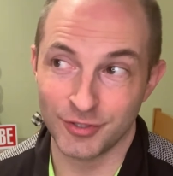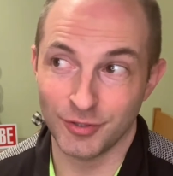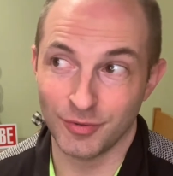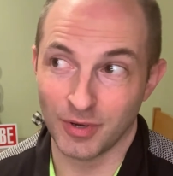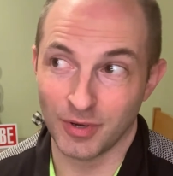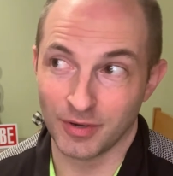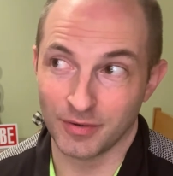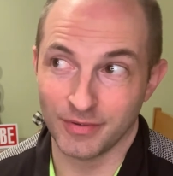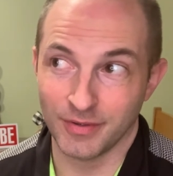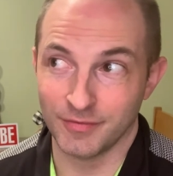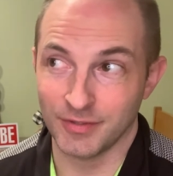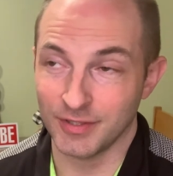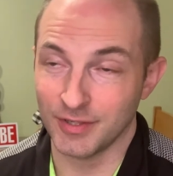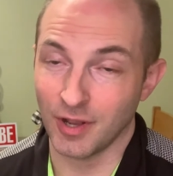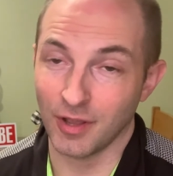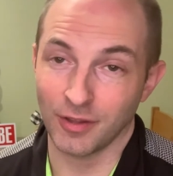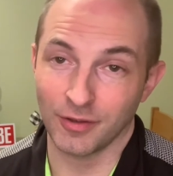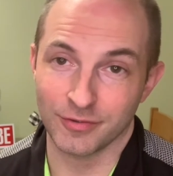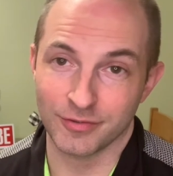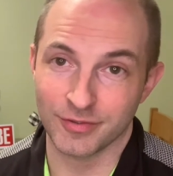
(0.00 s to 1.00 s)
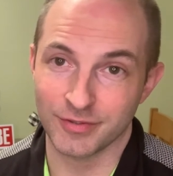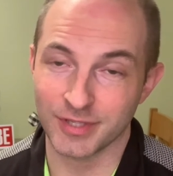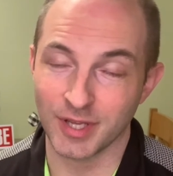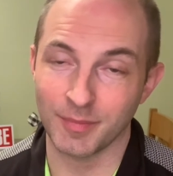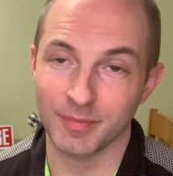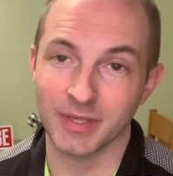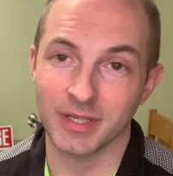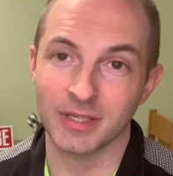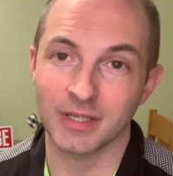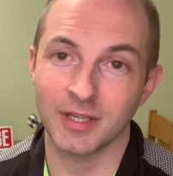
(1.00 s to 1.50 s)
$250 or
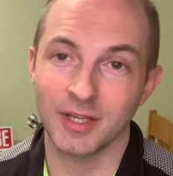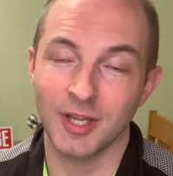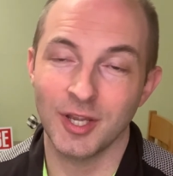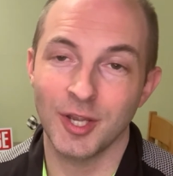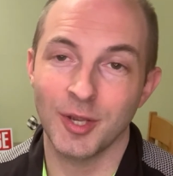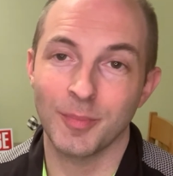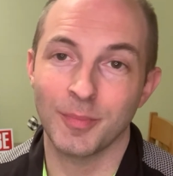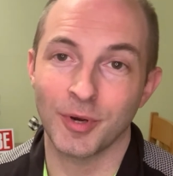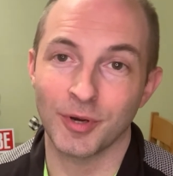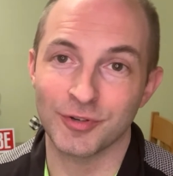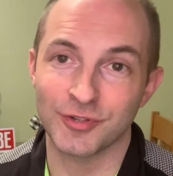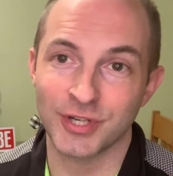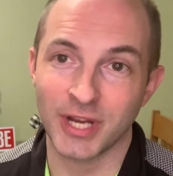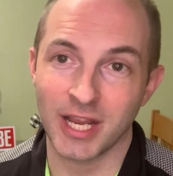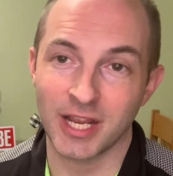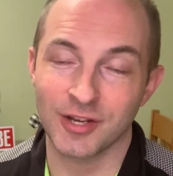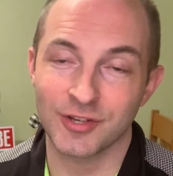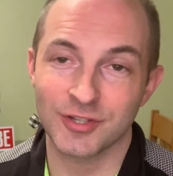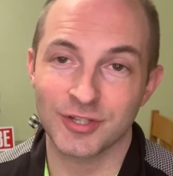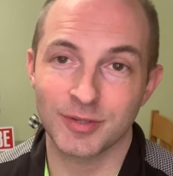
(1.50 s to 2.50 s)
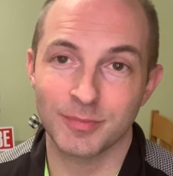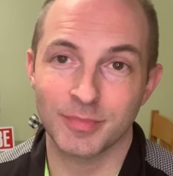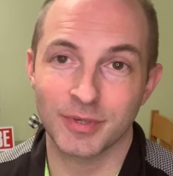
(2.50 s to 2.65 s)
something per change.